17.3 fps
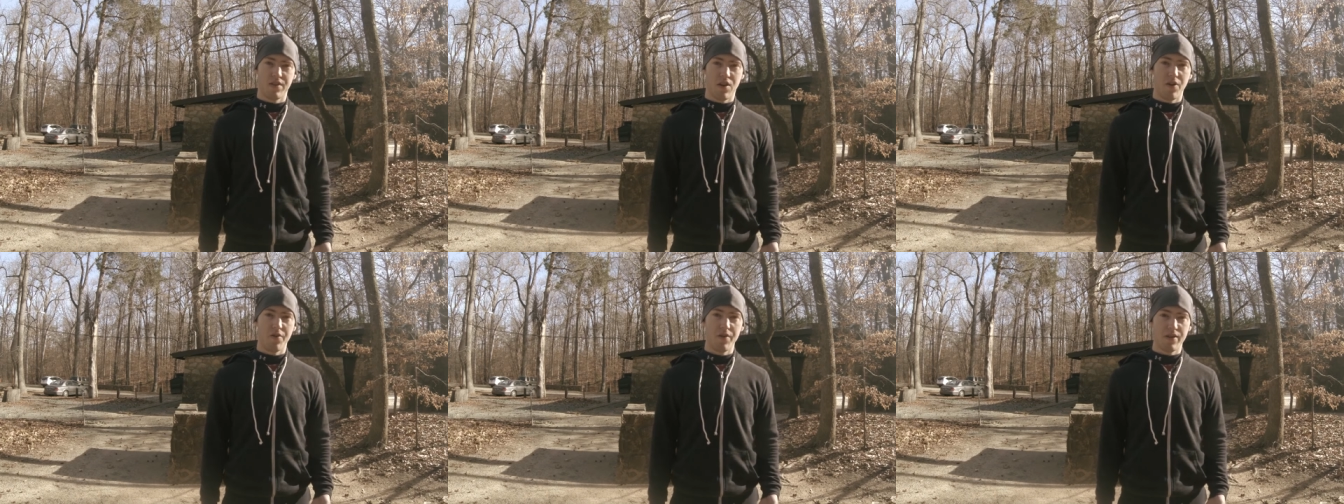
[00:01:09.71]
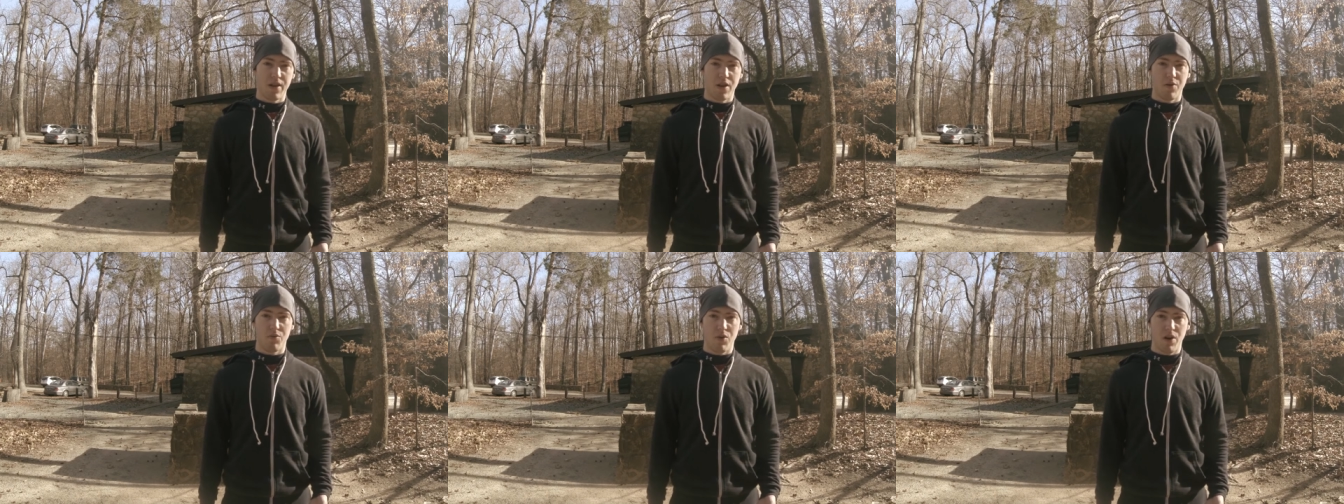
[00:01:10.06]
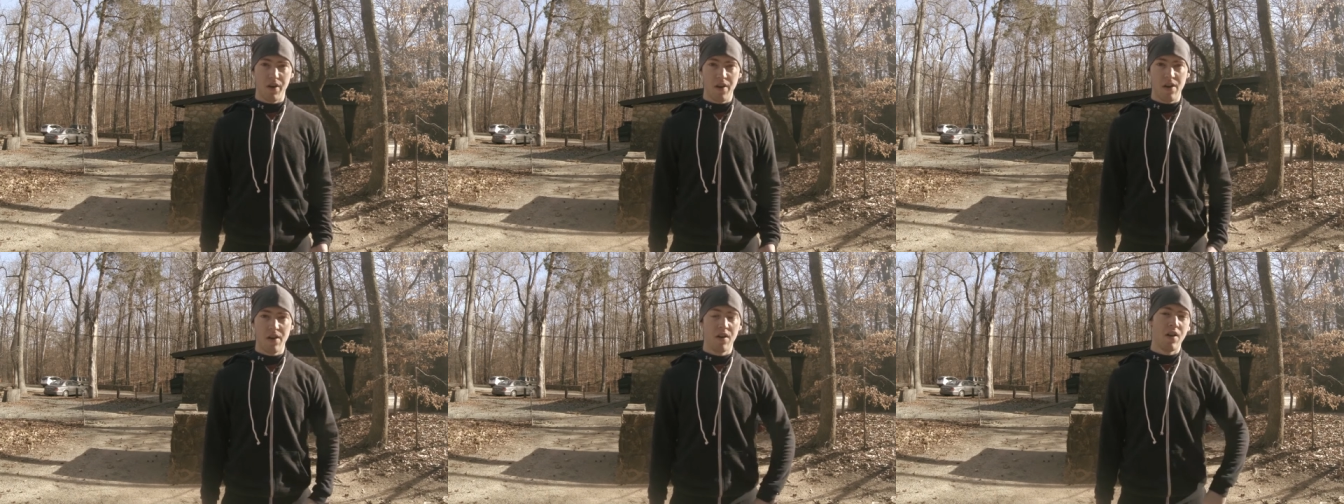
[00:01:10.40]
all these at a
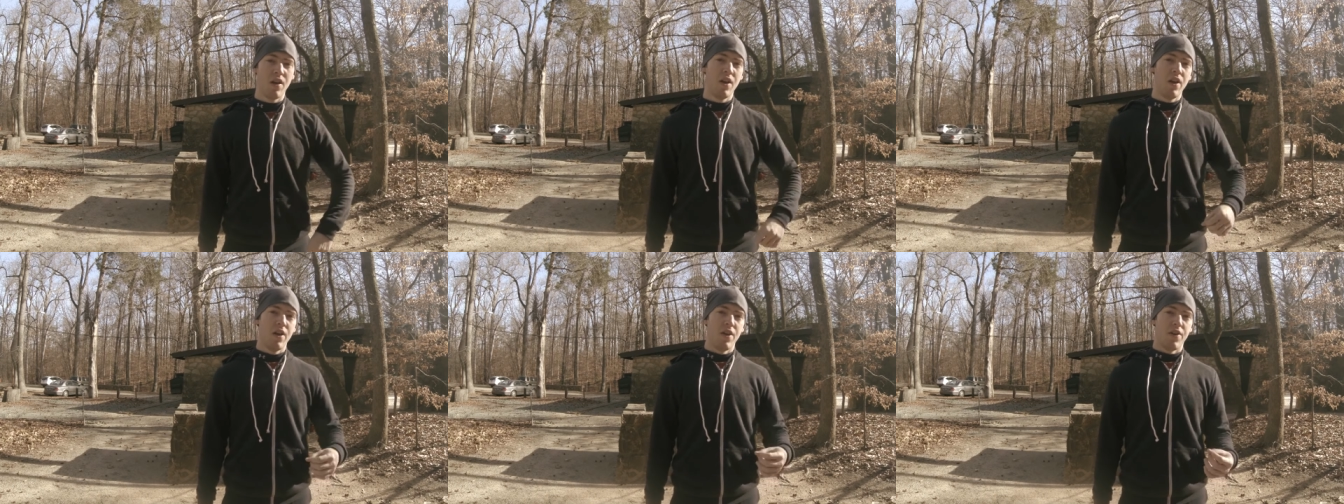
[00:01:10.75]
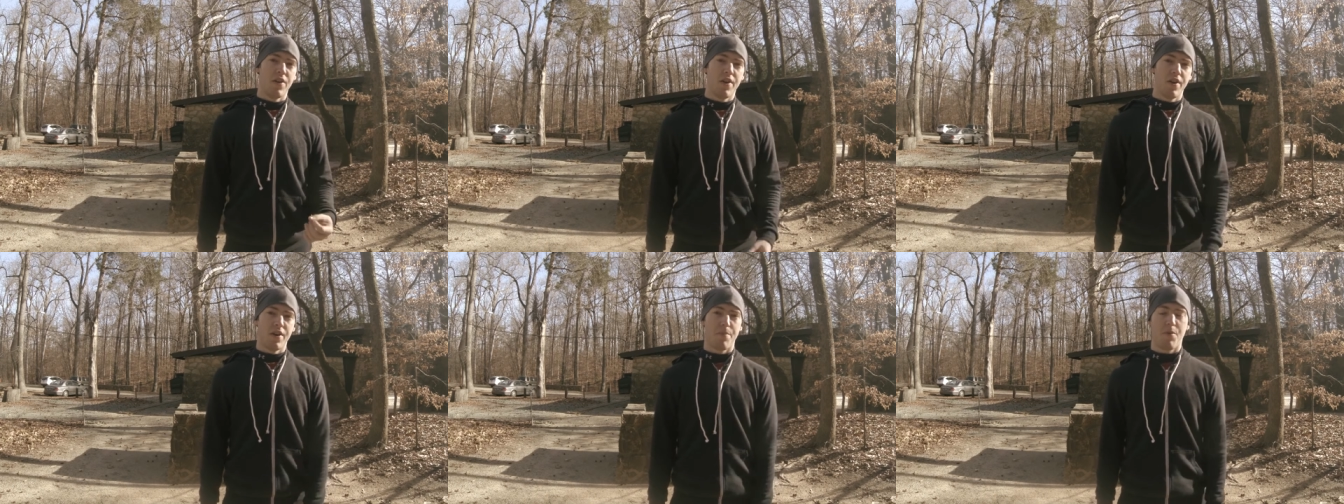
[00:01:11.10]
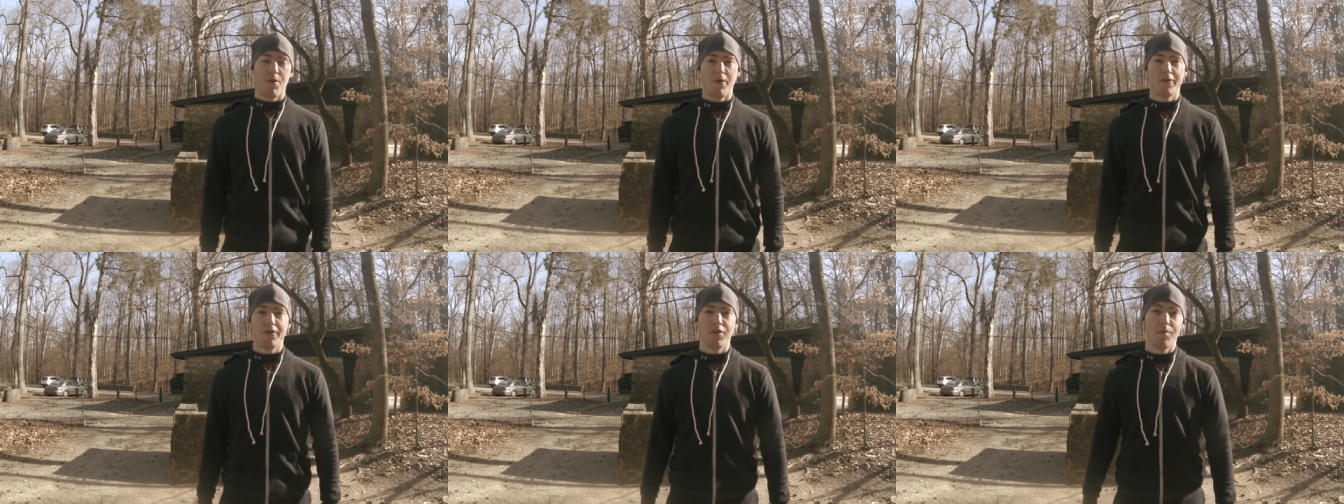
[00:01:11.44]
run, you can
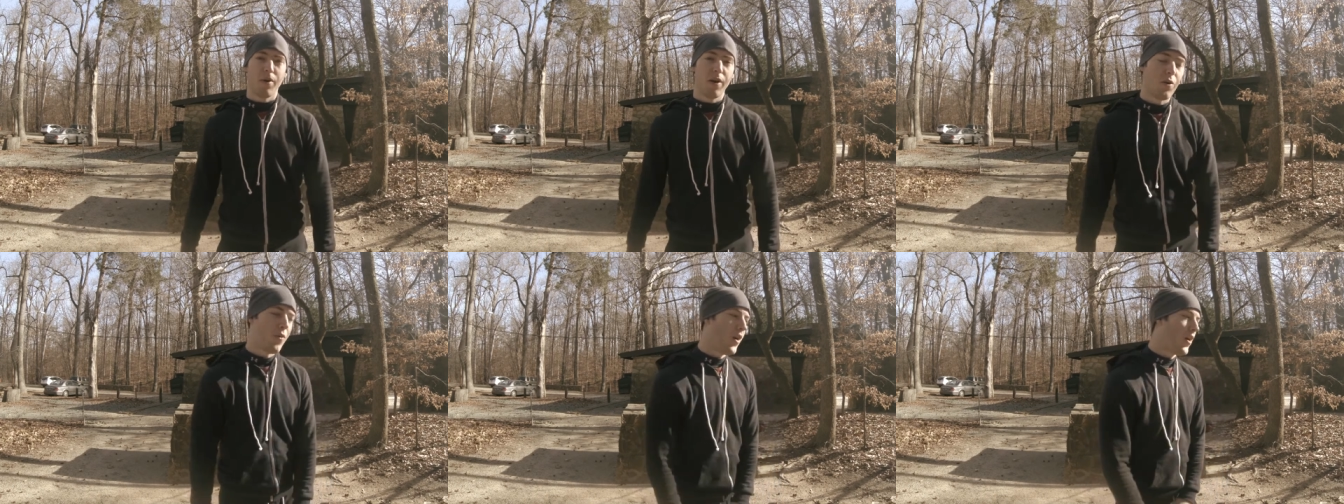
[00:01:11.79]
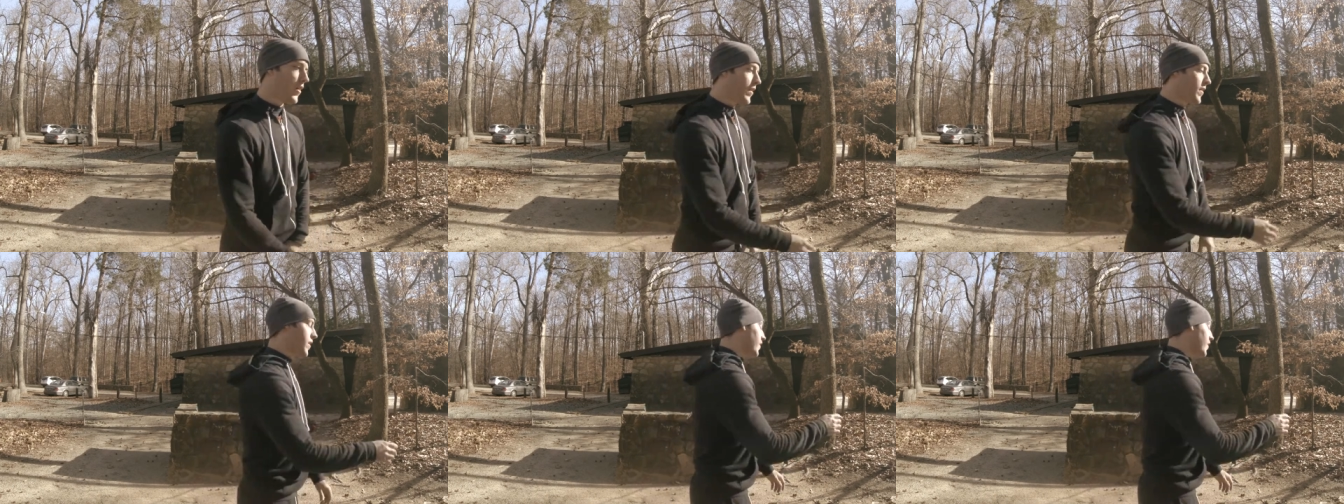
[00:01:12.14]
approach them at a walk.